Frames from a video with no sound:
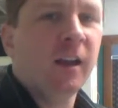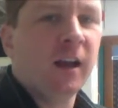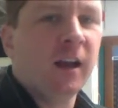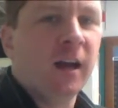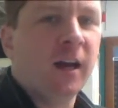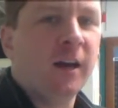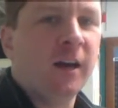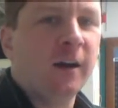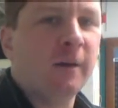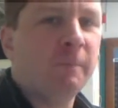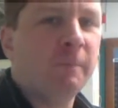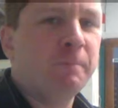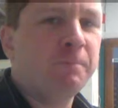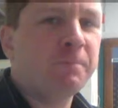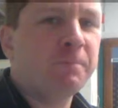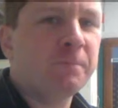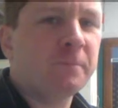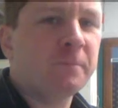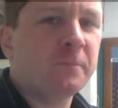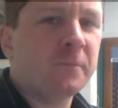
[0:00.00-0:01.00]

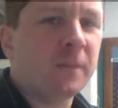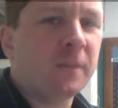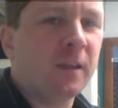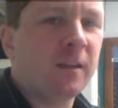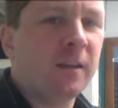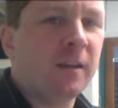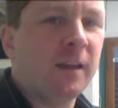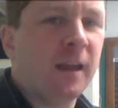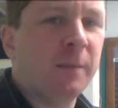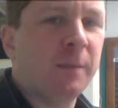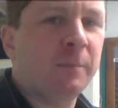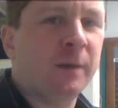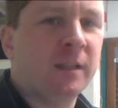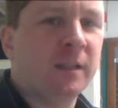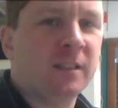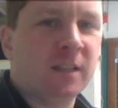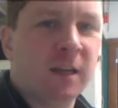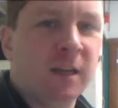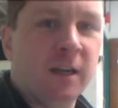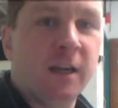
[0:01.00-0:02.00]

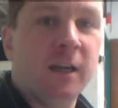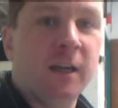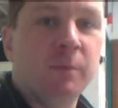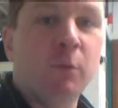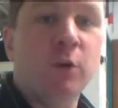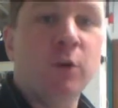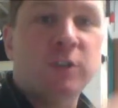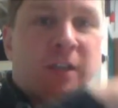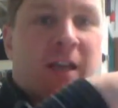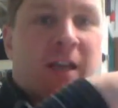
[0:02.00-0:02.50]
But it mostly